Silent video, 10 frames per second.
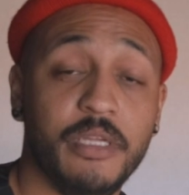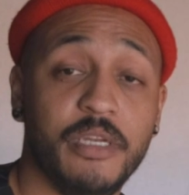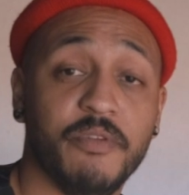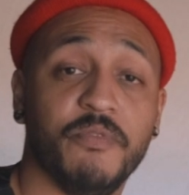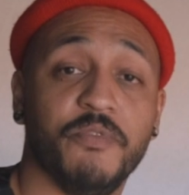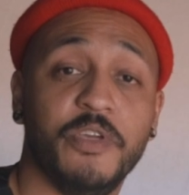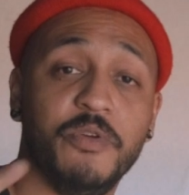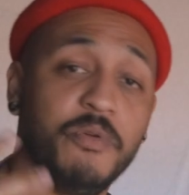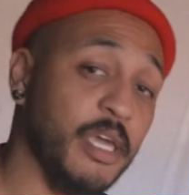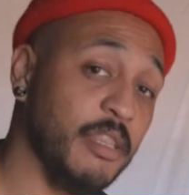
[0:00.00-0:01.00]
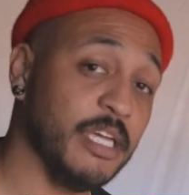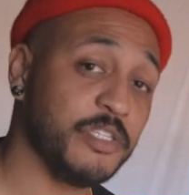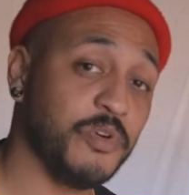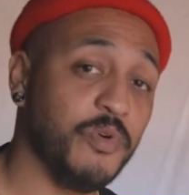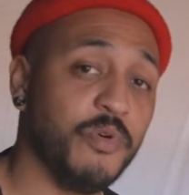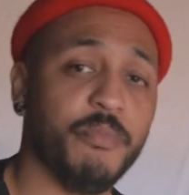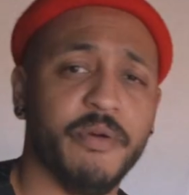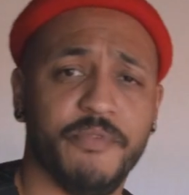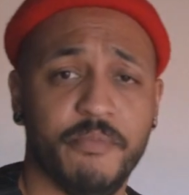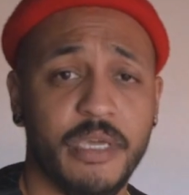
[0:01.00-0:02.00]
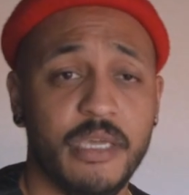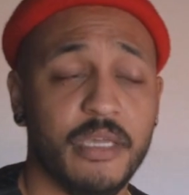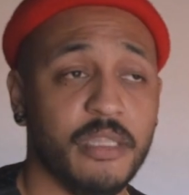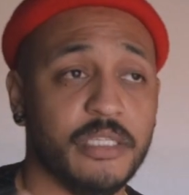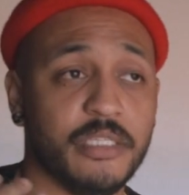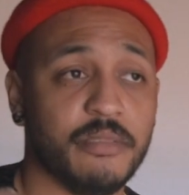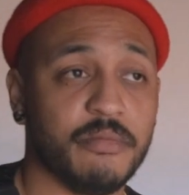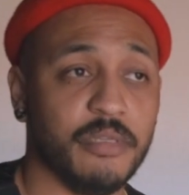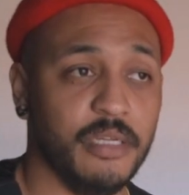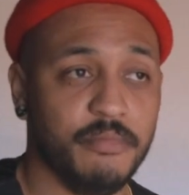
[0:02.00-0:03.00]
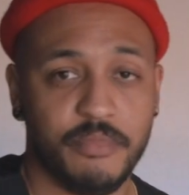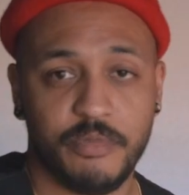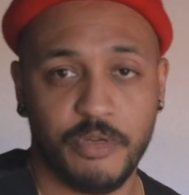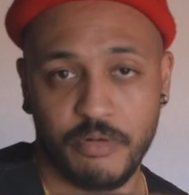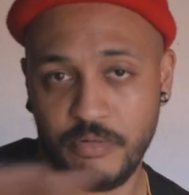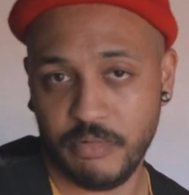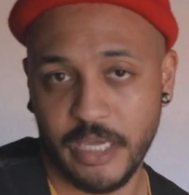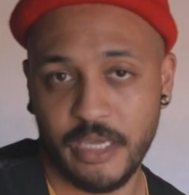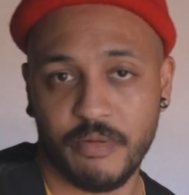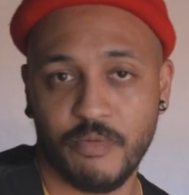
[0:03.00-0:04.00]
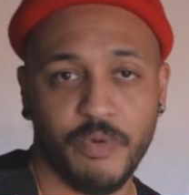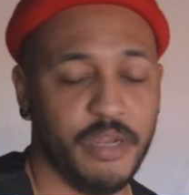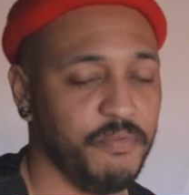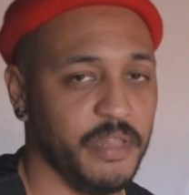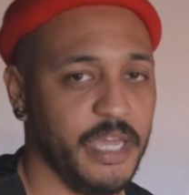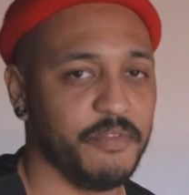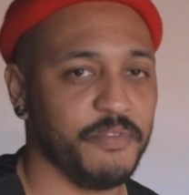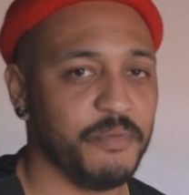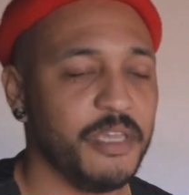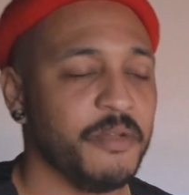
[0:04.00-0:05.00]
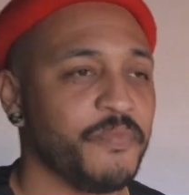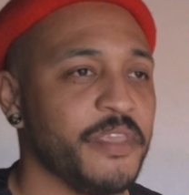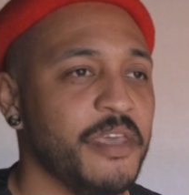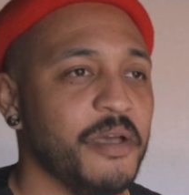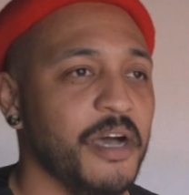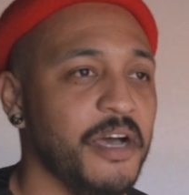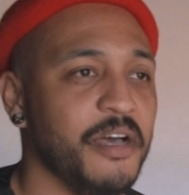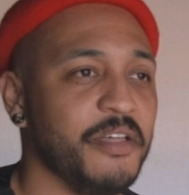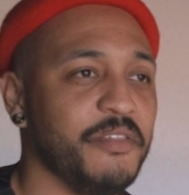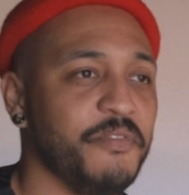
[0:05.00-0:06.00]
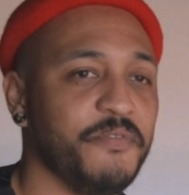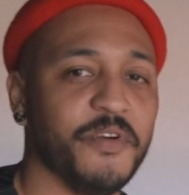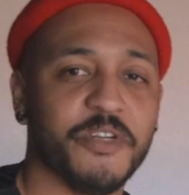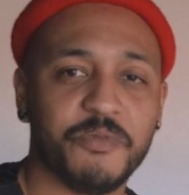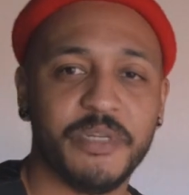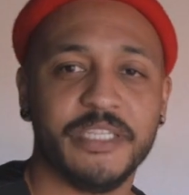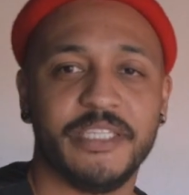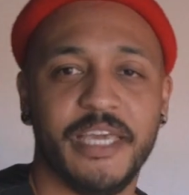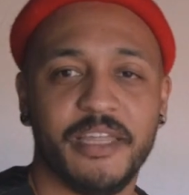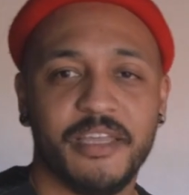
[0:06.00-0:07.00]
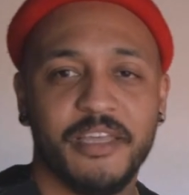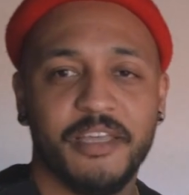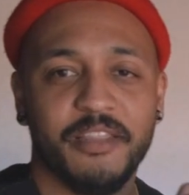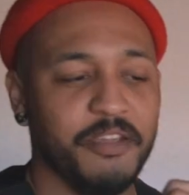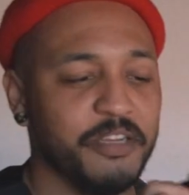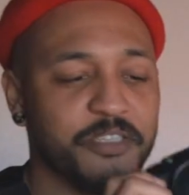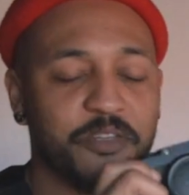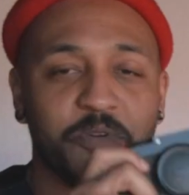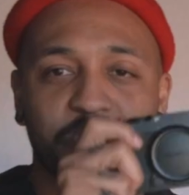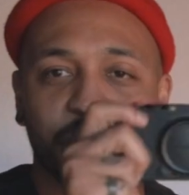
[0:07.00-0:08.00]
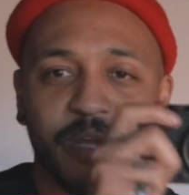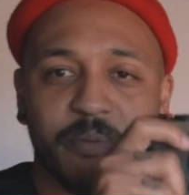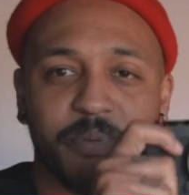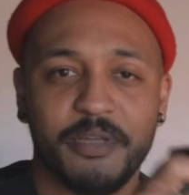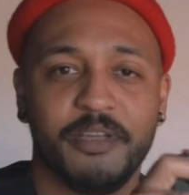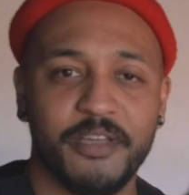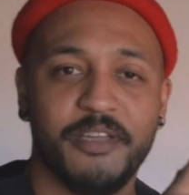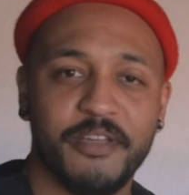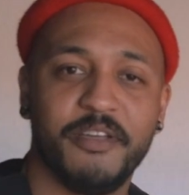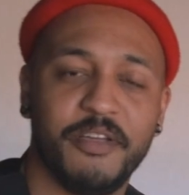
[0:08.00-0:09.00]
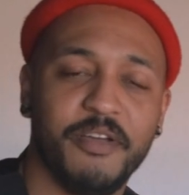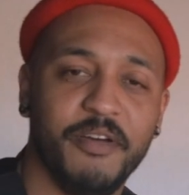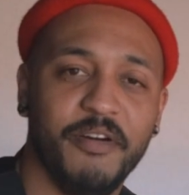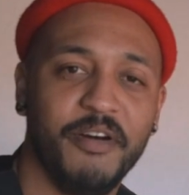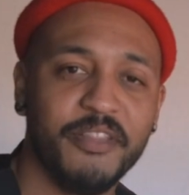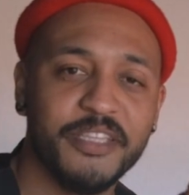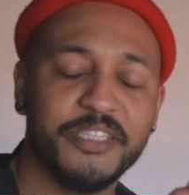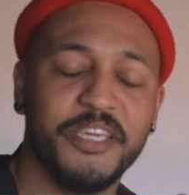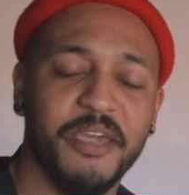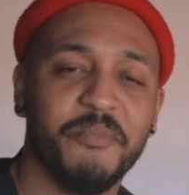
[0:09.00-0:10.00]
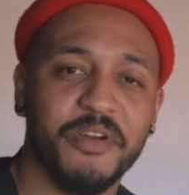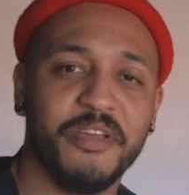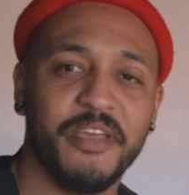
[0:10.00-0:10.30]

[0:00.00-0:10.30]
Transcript: different for you, and that's cool. But for me, this is a total like red flag for me. The first one is that there's no grip on this camera